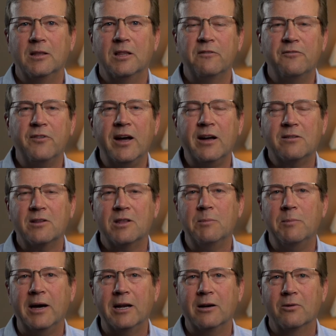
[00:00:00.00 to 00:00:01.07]
The fact of the
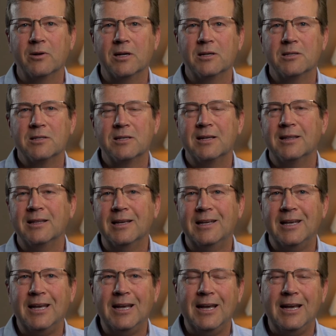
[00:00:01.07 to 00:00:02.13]
matter is, they
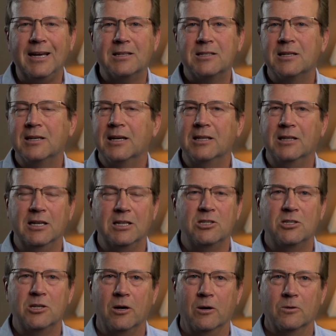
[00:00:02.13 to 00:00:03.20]
can't and they
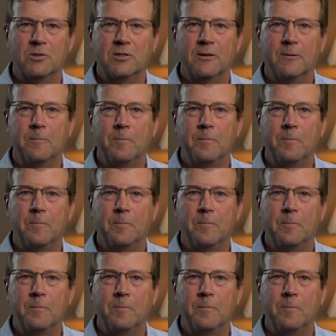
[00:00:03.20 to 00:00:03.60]
don't.